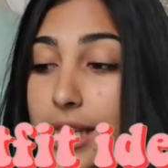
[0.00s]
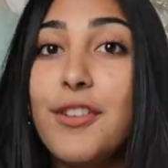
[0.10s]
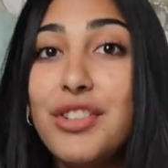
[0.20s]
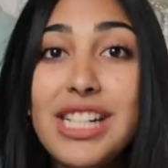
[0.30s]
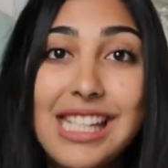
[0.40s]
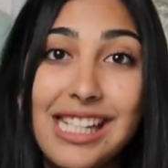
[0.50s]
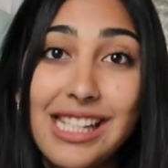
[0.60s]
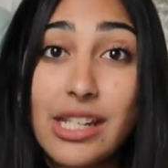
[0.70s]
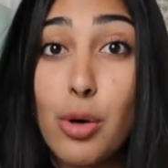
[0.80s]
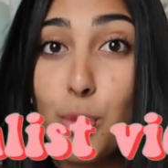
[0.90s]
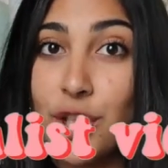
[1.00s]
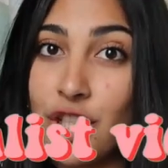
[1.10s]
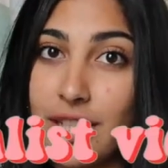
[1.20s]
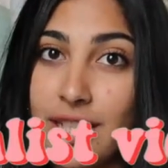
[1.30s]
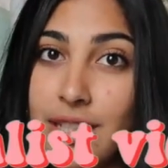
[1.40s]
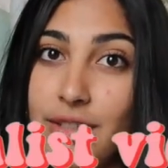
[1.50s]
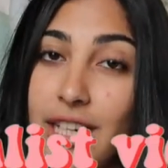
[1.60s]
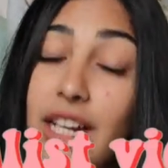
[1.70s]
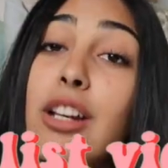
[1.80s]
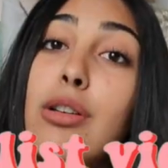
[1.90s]
56, a wish list
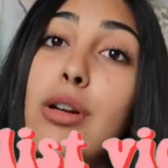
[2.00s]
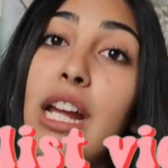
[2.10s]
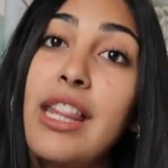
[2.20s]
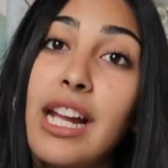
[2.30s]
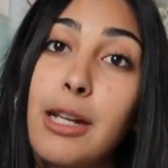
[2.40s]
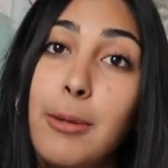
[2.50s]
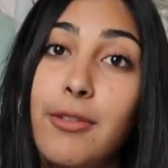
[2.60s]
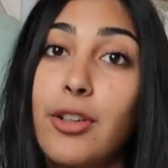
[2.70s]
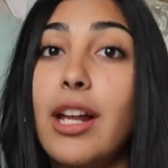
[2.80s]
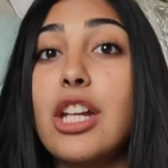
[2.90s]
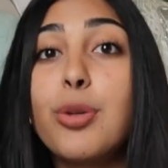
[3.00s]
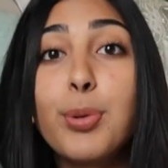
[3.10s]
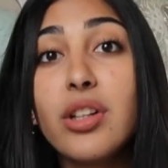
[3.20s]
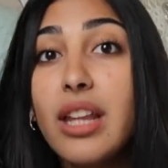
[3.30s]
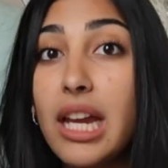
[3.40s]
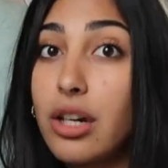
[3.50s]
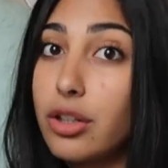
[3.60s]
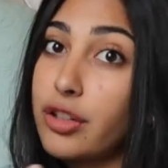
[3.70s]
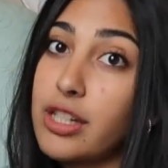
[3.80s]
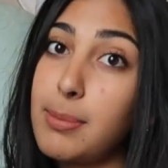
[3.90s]
video, and that could be for like your birthday or
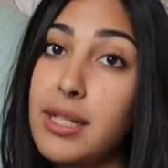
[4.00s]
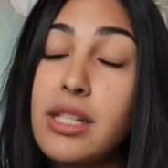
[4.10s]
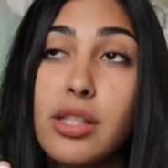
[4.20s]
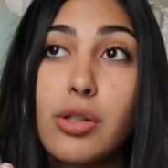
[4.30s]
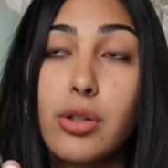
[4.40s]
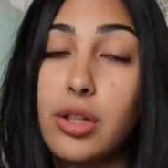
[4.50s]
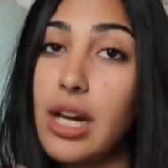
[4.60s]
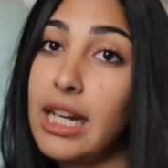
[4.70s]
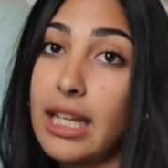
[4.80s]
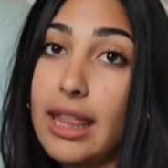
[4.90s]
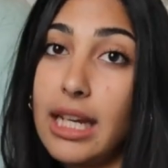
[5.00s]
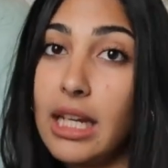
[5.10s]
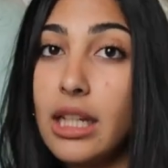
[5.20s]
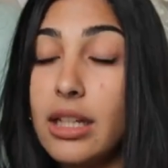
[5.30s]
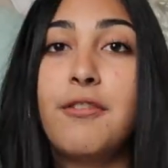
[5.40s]
Christmas or anything.